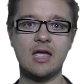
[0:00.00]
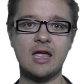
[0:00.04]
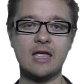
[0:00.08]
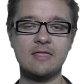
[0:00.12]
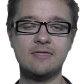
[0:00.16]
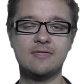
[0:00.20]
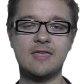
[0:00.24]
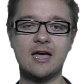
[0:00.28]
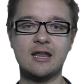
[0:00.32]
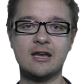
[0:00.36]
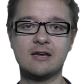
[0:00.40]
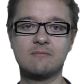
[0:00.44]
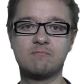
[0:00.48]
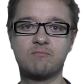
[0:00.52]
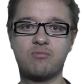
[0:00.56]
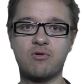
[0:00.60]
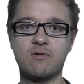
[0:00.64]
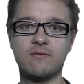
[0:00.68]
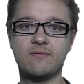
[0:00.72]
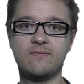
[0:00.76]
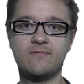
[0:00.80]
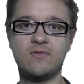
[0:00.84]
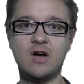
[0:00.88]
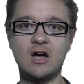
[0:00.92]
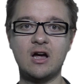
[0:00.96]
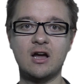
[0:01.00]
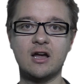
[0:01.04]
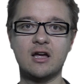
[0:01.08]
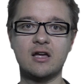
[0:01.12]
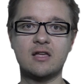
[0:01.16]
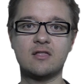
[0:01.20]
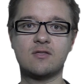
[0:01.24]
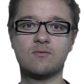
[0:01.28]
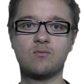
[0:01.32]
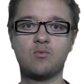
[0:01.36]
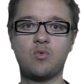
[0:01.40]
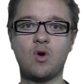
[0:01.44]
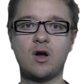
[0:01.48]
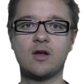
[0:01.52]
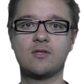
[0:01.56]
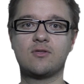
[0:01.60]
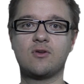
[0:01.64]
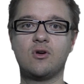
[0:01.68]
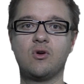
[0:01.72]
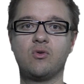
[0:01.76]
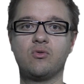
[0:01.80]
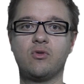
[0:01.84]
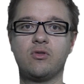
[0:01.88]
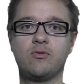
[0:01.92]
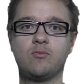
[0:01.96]
that provides rights
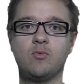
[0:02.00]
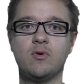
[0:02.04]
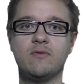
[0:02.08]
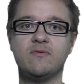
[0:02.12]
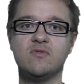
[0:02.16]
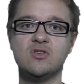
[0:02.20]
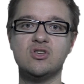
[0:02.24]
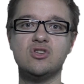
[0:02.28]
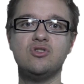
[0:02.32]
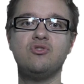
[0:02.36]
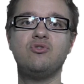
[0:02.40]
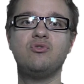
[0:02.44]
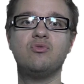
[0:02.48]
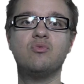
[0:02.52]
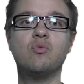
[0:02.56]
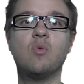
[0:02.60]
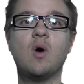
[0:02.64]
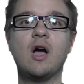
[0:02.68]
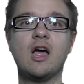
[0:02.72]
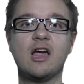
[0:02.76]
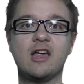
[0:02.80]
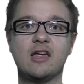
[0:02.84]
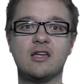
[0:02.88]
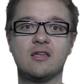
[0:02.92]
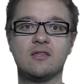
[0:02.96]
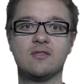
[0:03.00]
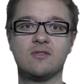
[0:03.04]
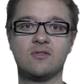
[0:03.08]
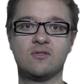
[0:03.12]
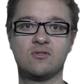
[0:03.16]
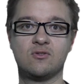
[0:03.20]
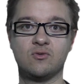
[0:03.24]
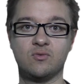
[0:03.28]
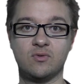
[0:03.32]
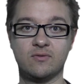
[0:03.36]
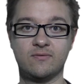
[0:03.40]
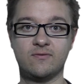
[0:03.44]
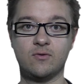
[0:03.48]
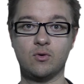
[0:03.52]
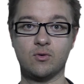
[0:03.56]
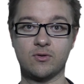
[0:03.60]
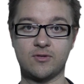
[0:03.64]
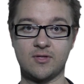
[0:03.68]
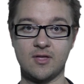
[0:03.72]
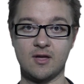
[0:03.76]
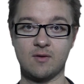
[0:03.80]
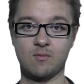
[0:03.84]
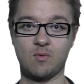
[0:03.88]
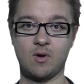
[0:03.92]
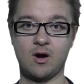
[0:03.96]
holders with new ways to
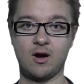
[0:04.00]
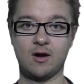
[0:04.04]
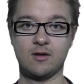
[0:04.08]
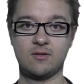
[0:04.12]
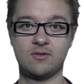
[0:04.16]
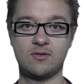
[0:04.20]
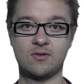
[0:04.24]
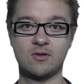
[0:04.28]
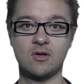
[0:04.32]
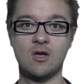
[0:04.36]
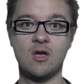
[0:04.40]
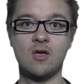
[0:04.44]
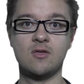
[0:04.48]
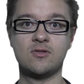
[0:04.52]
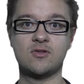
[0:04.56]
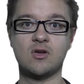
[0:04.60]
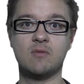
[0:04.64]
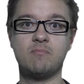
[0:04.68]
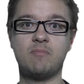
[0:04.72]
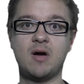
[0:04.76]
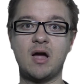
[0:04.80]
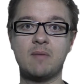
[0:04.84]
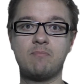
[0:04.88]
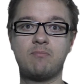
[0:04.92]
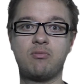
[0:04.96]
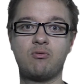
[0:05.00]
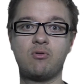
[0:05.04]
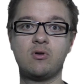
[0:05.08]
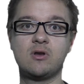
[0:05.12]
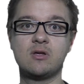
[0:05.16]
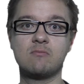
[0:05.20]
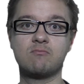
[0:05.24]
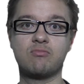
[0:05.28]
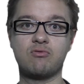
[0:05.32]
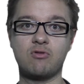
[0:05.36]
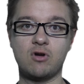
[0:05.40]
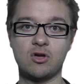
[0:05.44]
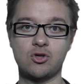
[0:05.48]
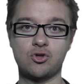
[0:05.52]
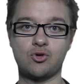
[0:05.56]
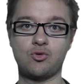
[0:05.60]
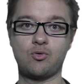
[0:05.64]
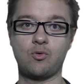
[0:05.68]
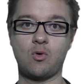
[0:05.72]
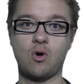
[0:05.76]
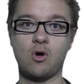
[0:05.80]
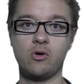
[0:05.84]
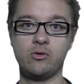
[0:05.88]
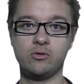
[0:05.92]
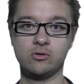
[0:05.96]
enforce their rights. So by putting
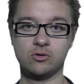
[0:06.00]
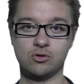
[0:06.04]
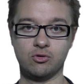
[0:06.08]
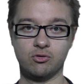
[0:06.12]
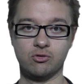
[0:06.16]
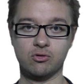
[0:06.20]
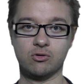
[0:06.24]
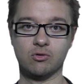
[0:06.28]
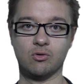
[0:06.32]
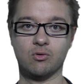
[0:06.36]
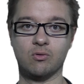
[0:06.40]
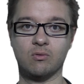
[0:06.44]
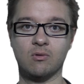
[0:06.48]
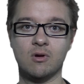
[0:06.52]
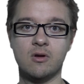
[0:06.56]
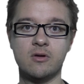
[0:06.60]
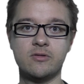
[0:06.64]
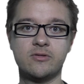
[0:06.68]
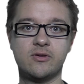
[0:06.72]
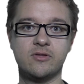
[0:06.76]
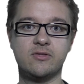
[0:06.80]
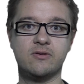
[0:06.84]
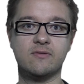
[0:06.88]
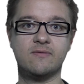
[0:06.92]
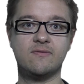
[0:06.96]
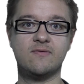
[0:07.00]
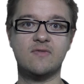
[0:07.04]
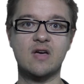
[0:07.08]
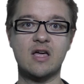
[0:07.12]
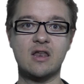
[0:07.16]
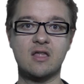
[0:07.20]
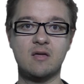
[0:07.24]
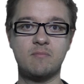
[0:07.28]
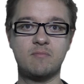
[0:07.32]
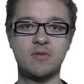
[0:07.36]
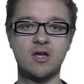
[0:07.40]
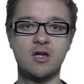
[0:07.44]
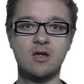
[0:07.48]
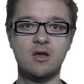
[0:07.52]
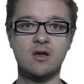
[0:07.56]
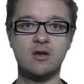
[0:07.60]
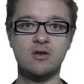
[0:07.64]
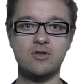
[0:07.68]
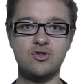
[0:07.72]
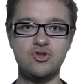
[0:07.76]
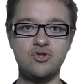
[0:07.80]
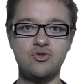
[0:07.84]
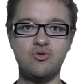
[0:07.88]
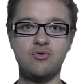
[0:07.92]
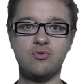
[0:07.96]
pressure on Google to develop
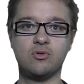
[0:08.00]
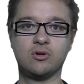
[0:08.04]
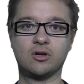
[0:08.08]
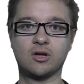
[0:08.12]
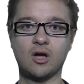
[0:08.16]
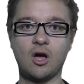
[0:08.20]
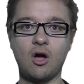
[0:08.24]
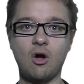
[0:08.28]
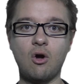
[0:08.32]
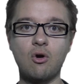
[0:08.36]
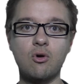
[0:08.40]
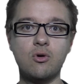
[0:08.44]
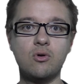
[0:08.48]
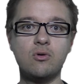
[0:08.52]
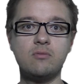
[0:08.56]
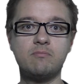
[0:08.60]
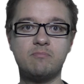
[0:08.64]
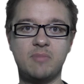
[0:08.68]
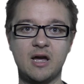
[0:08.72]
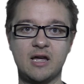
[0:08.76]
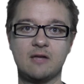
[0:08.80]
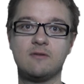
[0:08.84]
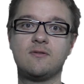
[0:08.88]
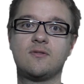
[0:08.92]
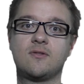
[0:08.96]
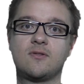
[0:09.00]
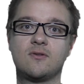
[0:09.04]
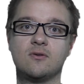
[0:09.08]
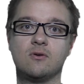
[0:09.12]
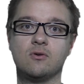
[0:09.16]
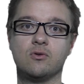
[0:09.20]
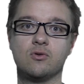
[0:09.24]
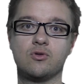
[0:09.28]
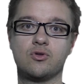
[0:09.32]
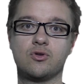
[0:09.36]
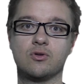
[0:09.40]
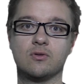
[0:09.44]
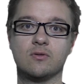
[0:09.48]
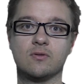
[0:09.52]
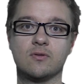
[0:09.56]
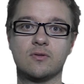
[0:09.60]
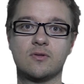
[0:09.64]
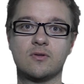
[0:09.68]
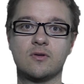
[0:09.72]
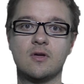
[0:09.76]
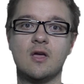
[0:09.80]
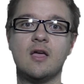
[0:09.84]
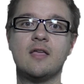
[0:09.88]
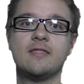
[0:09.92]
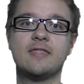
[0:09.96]
new code-based
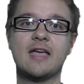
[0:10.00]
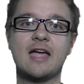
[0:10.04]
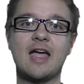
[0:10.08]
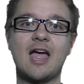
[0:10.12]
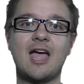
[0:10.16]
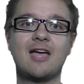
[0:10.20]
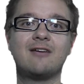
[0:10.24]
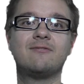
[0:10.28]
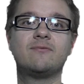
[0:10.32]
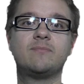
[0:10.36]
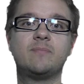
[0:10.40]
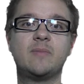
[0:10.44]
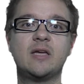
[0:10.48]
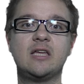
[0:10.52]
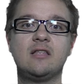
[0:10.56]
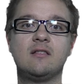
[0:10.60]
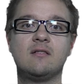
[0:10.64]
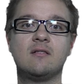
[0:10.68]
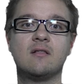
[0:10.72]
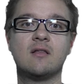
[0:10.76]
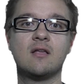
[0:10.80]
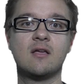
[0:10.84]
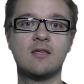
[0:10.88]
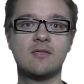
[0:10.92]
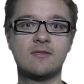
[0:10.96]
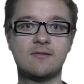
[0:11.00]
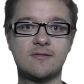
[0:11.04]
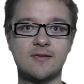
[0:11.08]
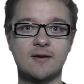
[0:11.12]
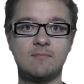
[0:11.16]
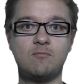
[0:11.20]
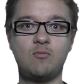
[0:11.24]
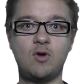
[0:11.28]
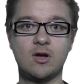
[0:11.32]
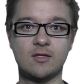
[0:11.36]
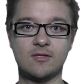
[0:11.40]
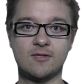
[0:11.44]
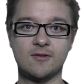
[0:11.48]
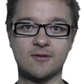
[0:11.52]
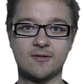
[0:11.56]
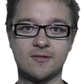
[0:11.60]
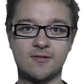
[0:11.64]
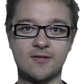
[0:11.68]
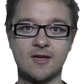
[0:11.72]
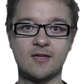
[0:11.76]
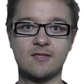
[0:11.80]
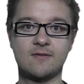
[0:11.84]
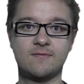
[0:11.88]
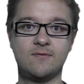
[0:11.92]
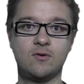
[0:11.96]
solutions, they have been somewhat
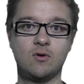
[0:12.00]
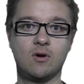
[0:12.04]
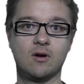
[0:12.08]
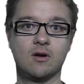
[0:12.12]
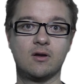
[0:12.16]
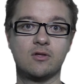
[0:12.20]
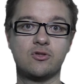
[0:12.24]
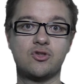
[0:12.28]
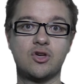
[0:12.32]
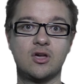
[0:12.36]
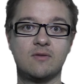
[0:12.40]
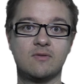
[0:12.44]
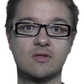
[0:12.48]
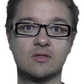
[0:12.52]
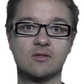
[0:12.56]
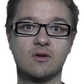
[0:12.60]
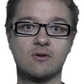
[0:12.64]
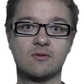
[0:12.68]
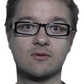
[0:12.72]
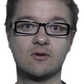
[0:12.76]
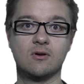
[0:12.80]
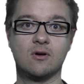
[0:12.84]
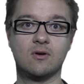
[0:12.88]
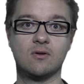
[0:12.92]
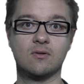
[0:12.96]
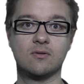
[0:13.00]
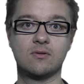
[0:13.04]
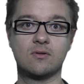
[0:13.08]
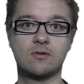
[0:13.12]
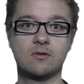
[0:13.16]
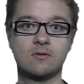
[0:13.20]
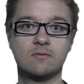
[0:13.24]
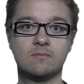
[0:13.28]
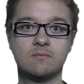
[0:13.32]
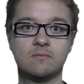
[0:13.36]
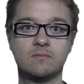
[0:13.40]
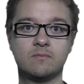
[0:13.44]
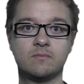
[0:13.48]
successful at achieving those goals.